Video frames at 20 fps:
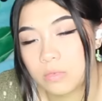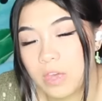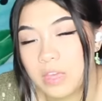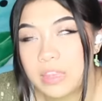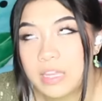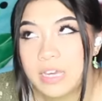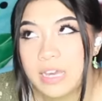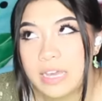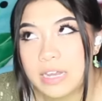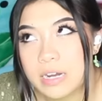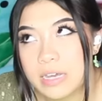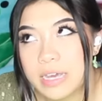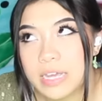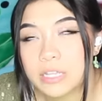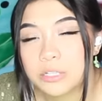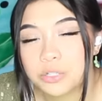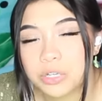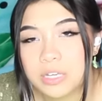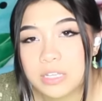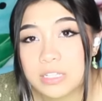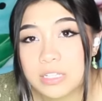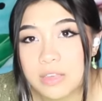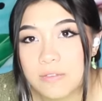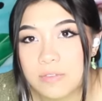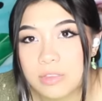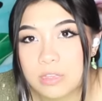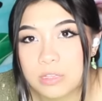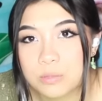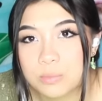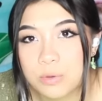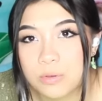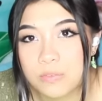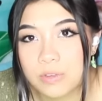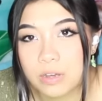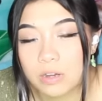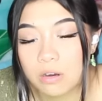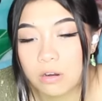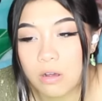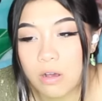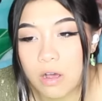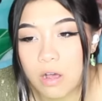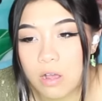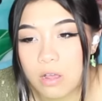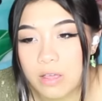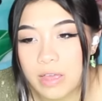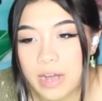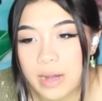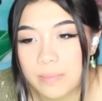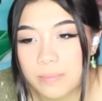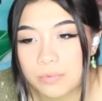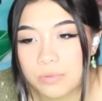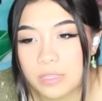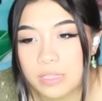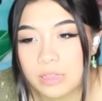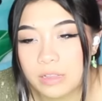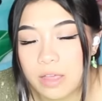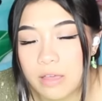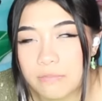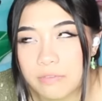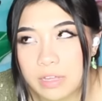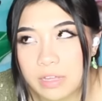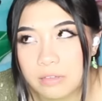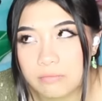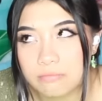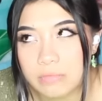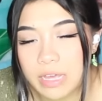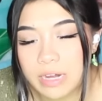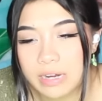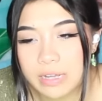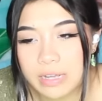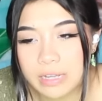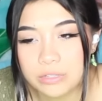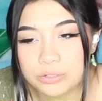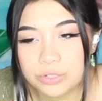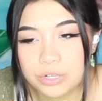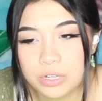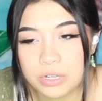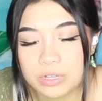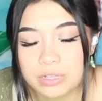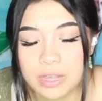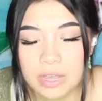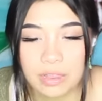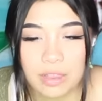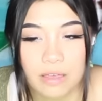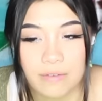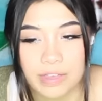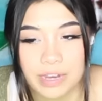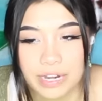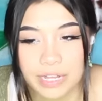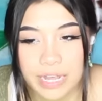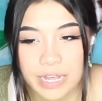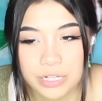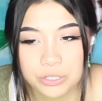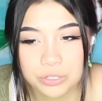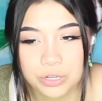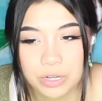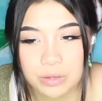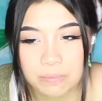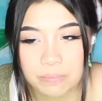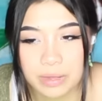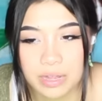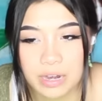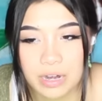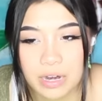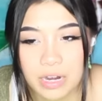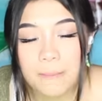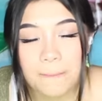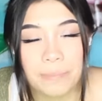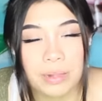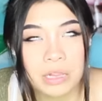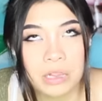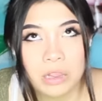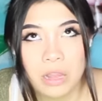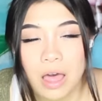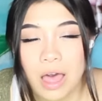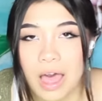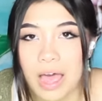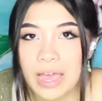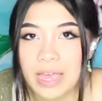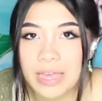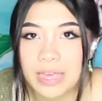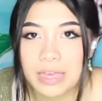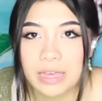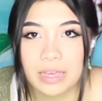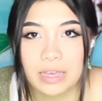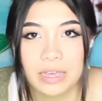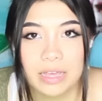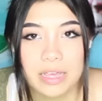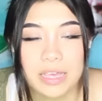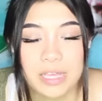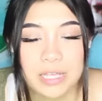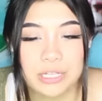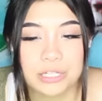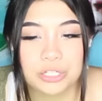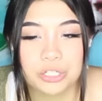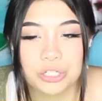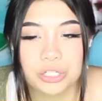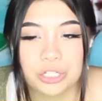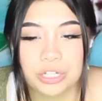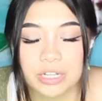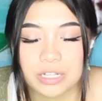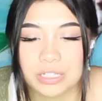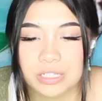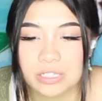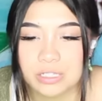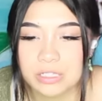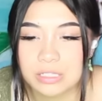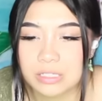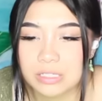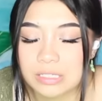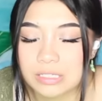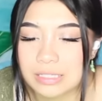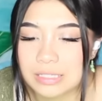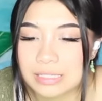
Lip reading: I think Anna Kendrick is giving this movie her all, and I'm really loving Anna Kendrick because I love Anna Kendrick, but the plot is just